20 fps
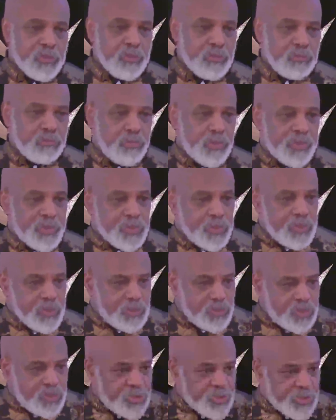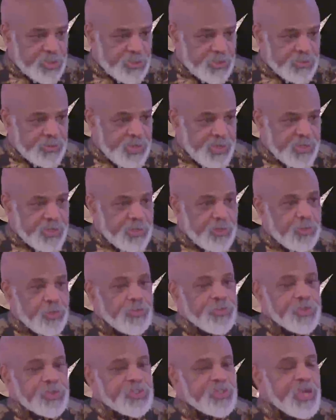but to consider that the
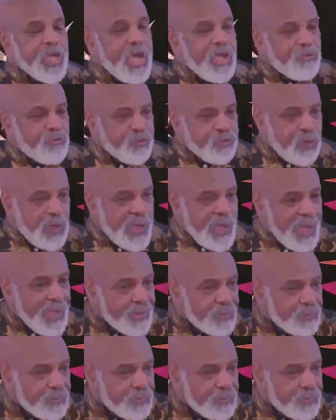earth is not flat,